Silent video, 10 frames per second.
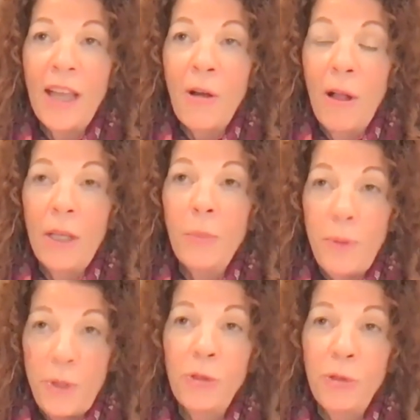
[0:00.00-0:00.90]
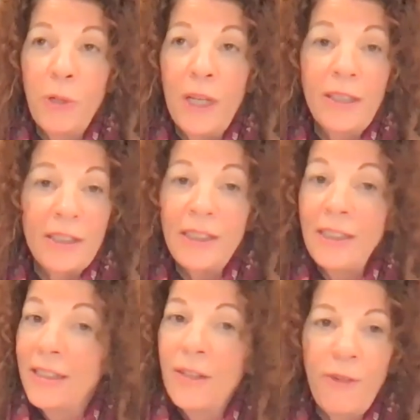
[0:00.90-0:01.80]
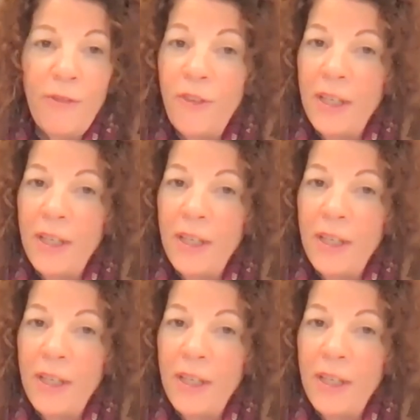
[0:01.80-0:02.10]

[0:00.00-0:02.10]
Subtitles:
I call it pure joy because it's a different